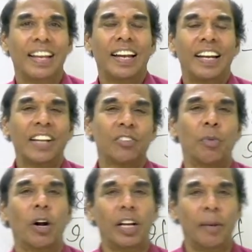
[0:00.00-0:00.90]
Next
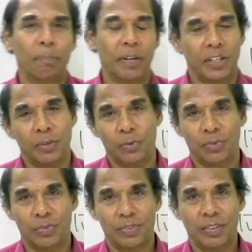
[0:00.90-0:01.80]
model,
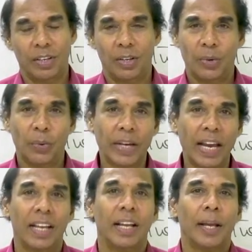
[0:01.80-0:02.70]
imperatives. Okay,
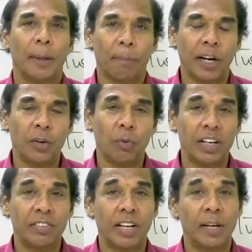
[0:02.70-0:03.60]
imperative. What
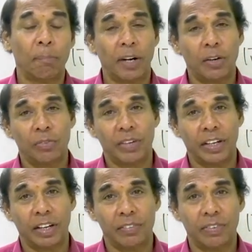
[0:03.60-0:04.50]
is an imperative
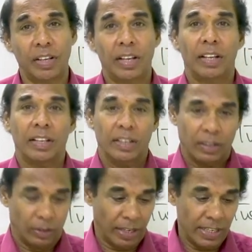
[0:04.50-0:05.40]
sentence?
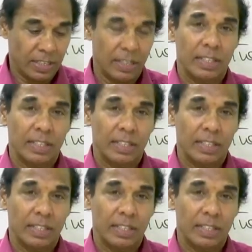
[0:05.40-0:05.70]
Right?